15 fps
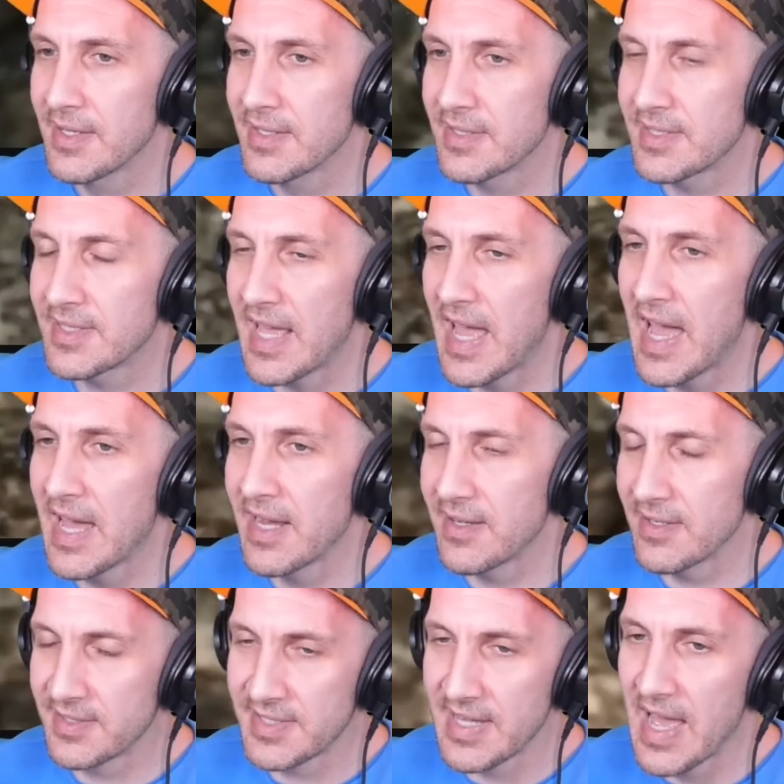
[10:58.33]

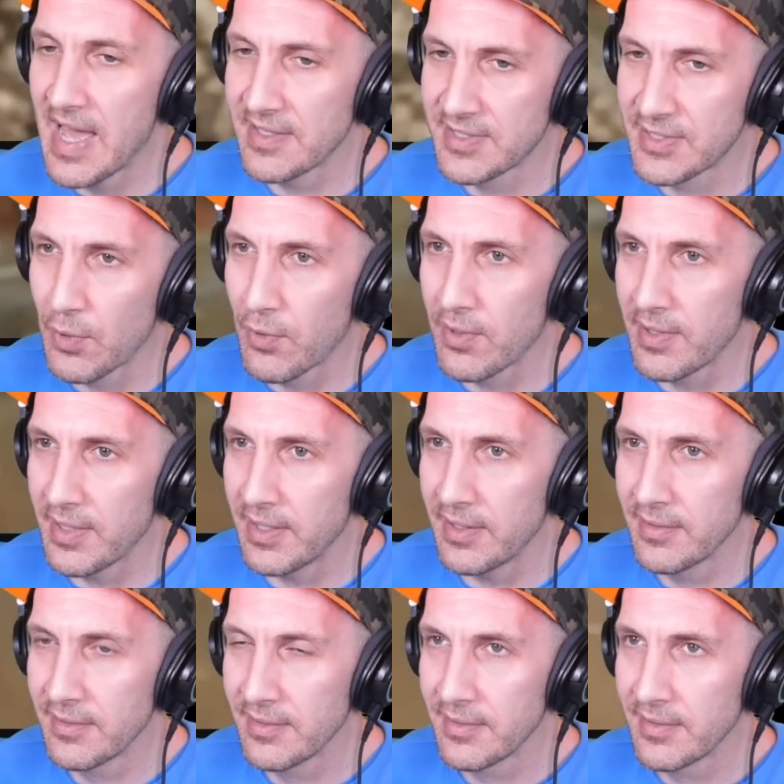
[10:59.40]
Sad, sad
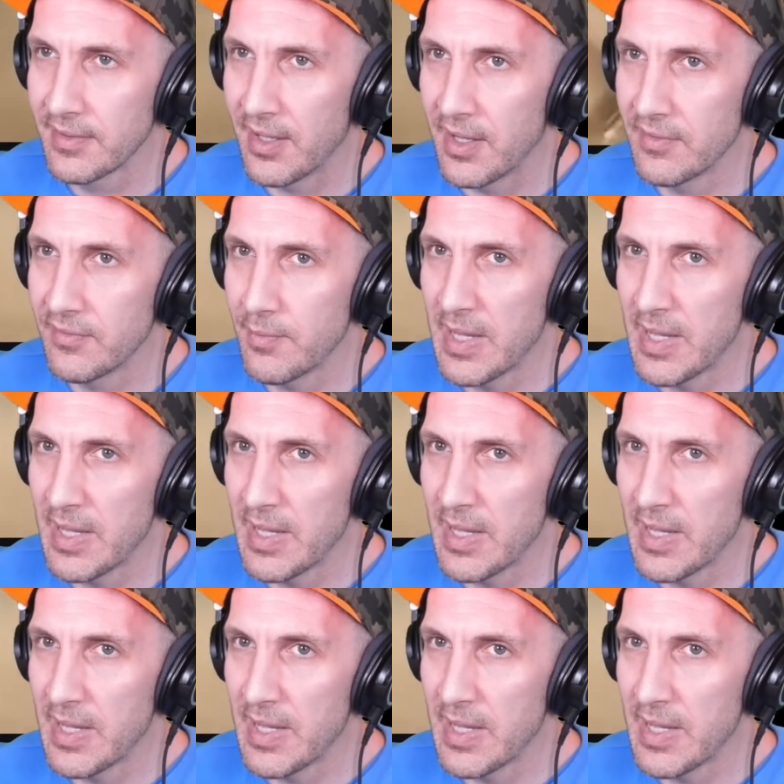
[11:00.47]
story of a